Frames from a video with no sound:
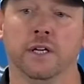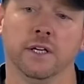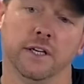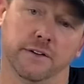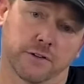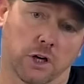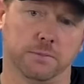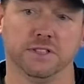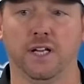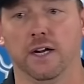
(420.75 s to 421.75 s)
if
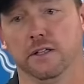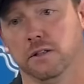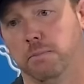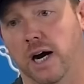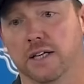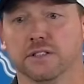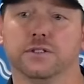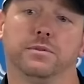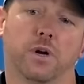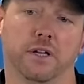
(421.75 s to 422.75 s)
Kirby's down in the box, is
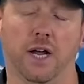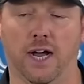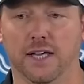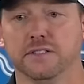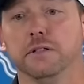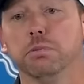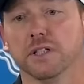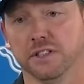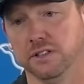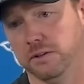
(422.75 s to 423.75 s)
he running high, is he
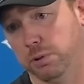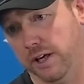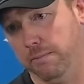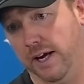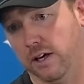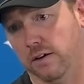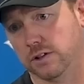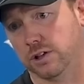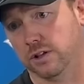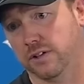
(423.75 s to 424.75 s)
blitzing, is he playing man
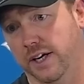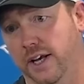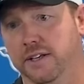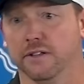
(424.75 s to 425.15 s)
coverage on a tight end?